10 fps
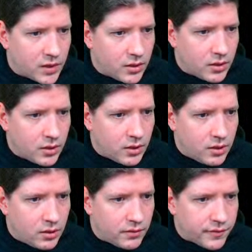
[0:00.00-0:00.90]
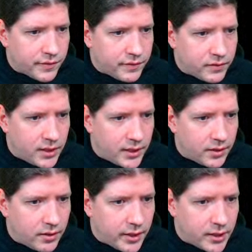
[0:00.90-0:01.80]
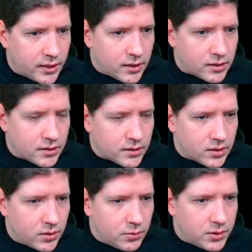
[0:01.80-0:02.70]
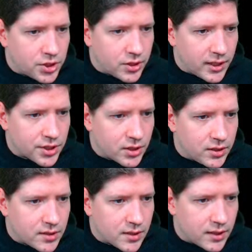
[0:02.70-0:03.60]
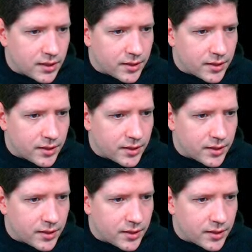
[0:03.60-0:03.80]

if len that, so we should actually say,